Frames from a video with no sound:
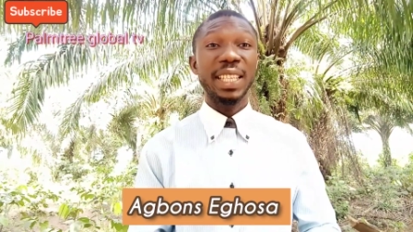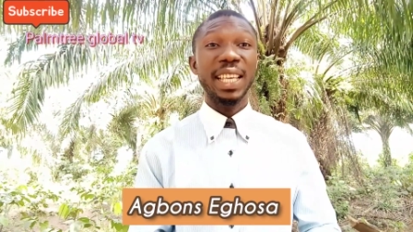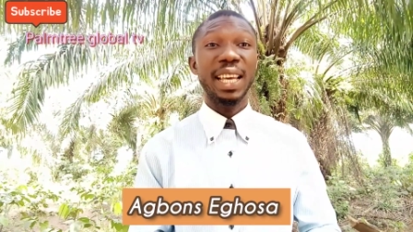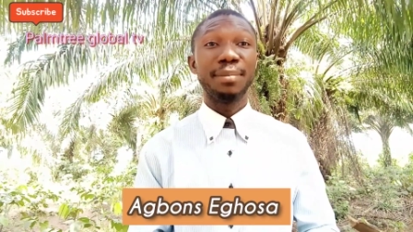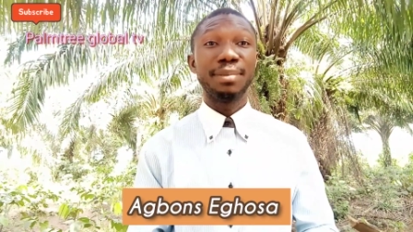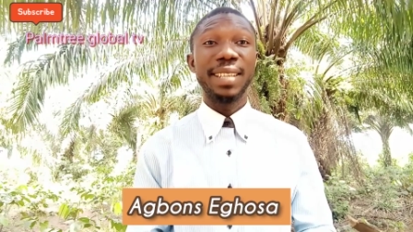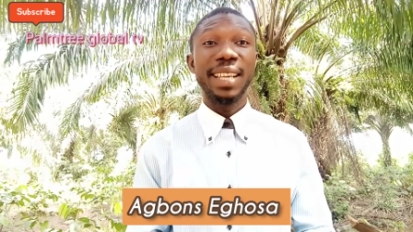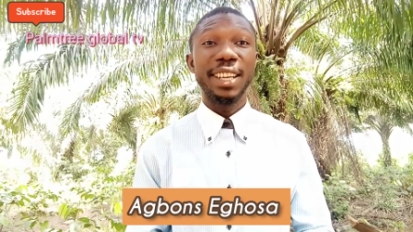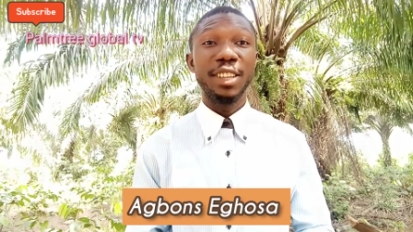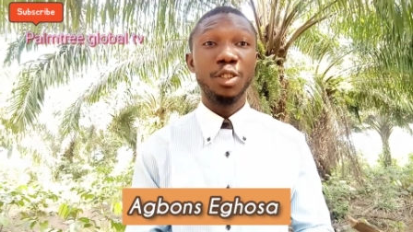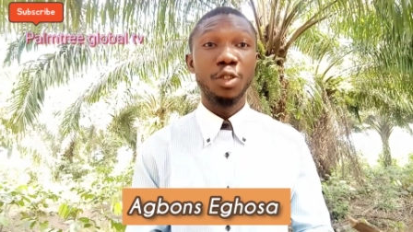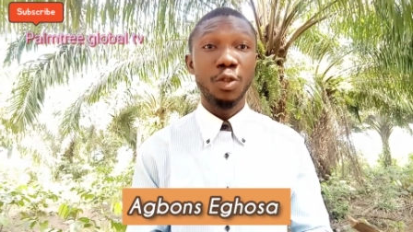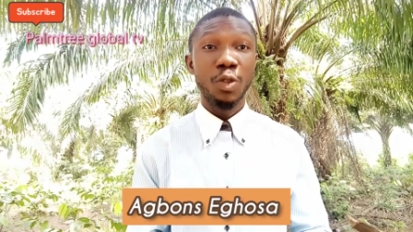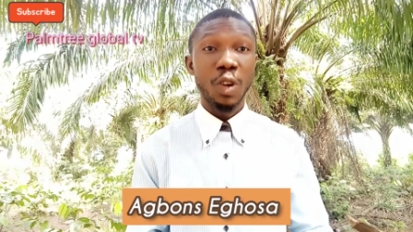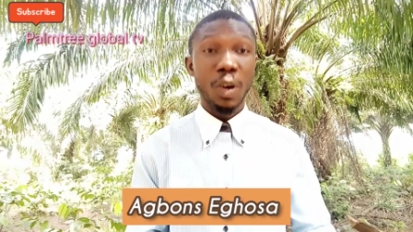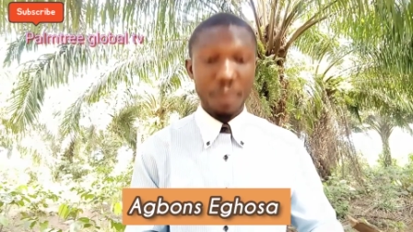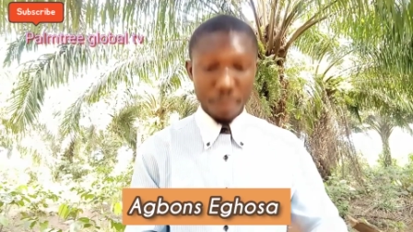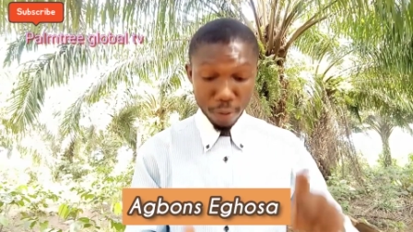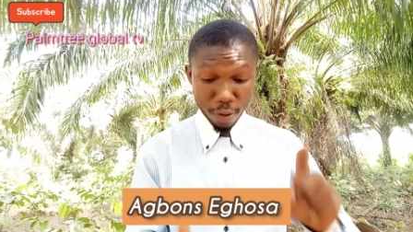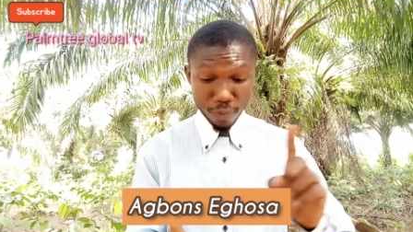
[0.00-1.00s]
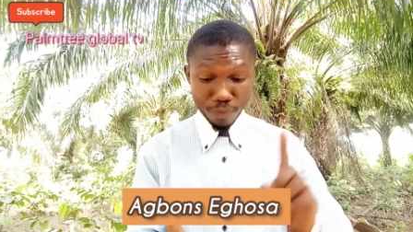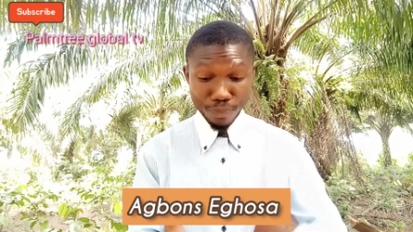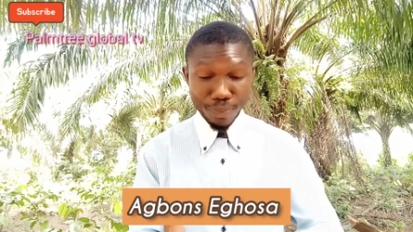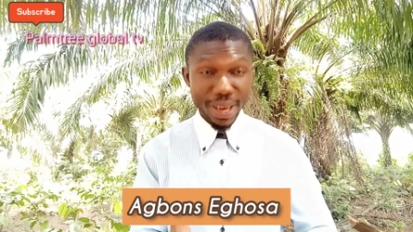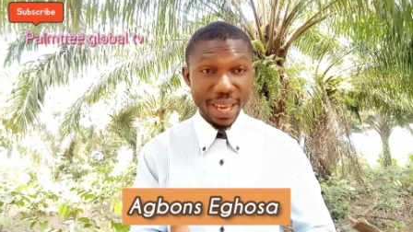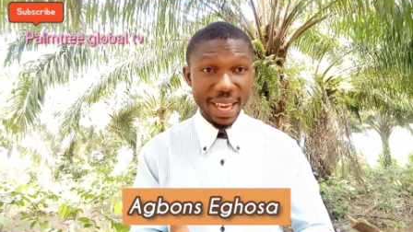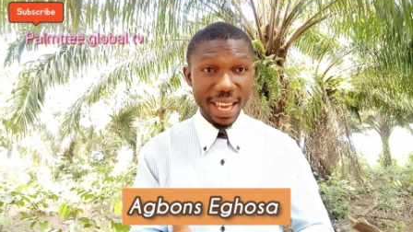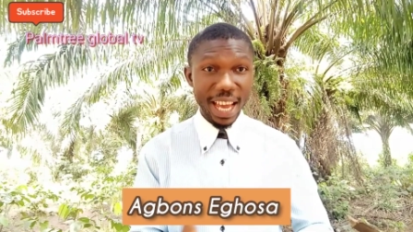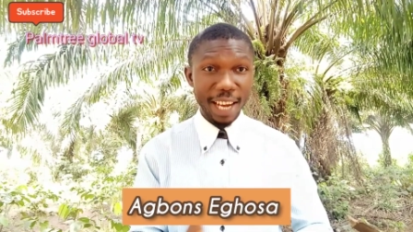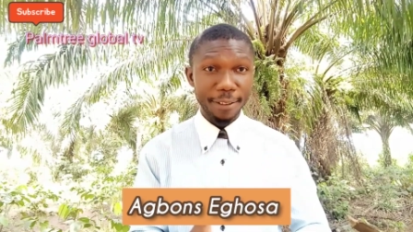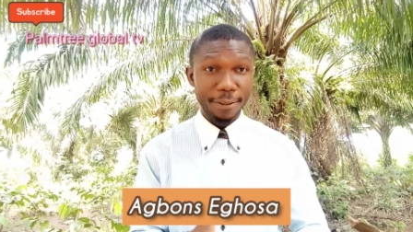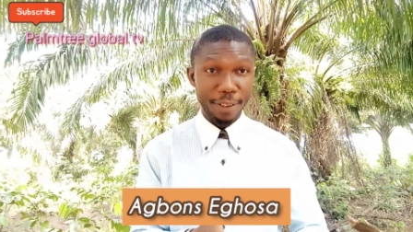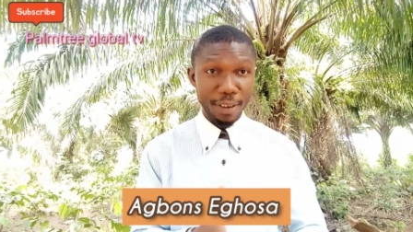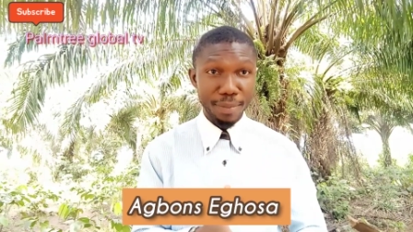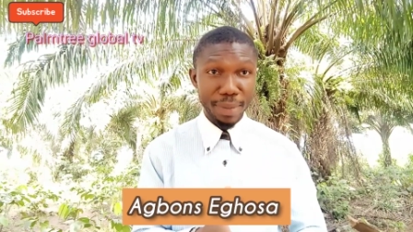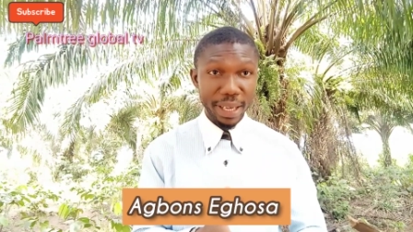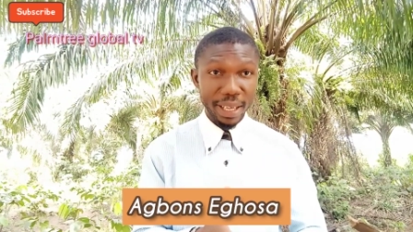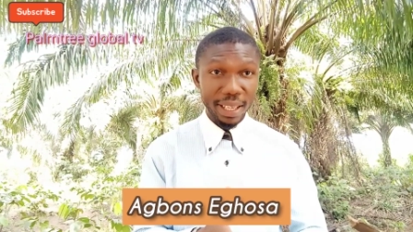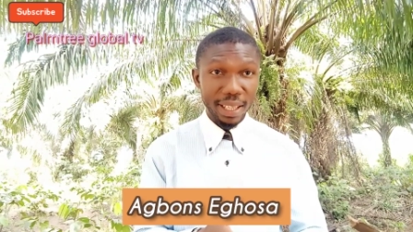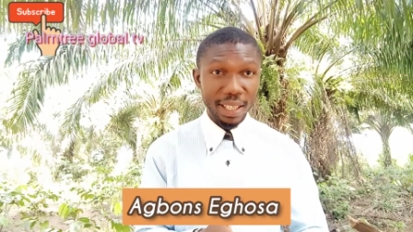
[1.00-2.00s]
save them and
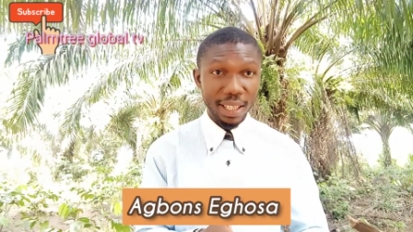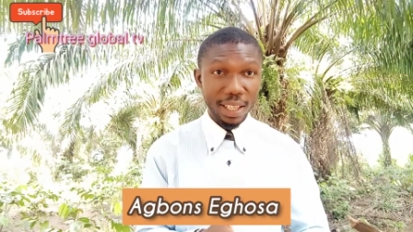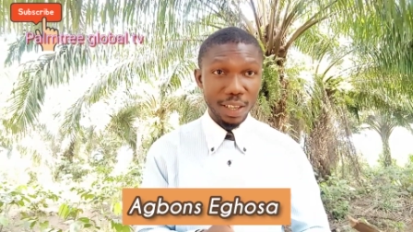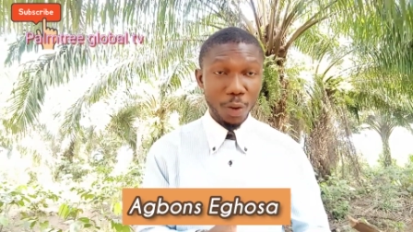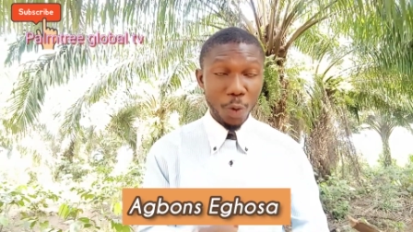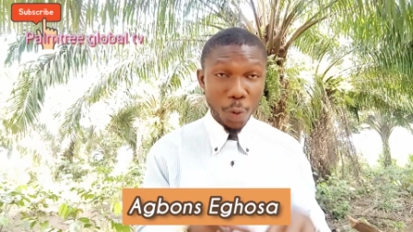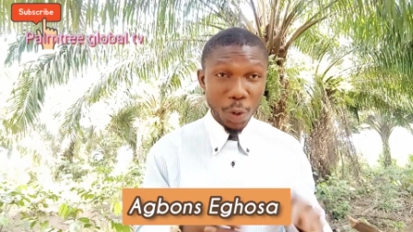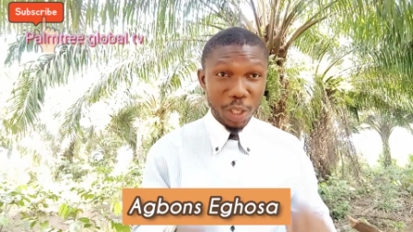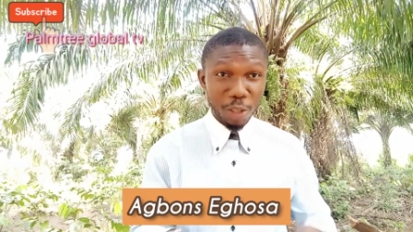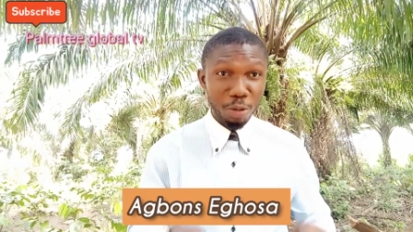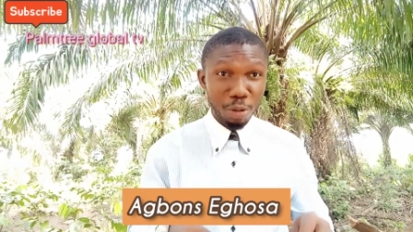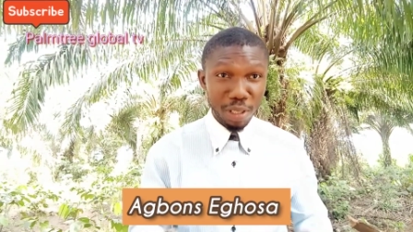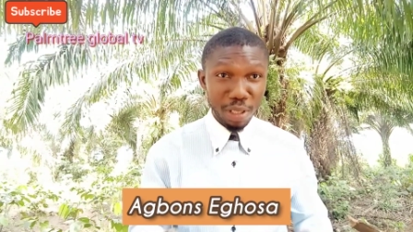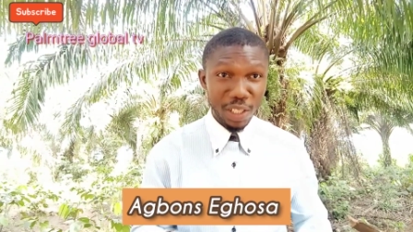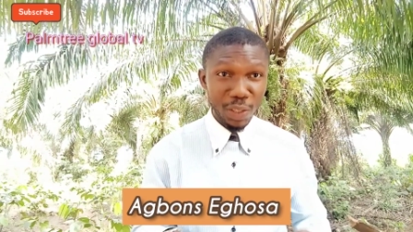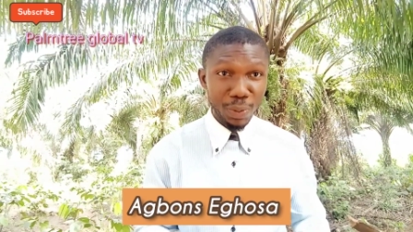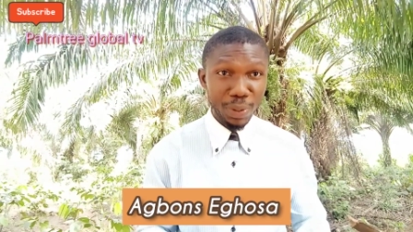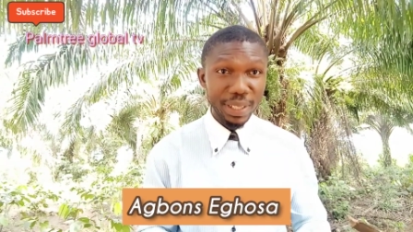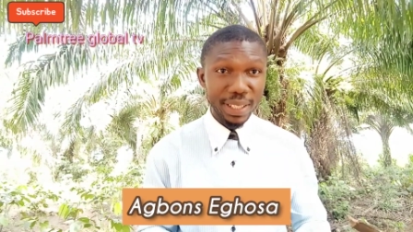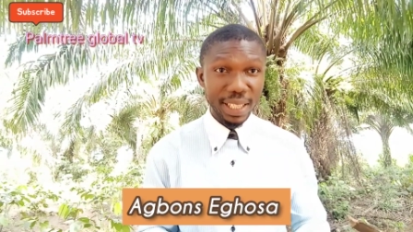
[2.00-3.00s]
start business with it.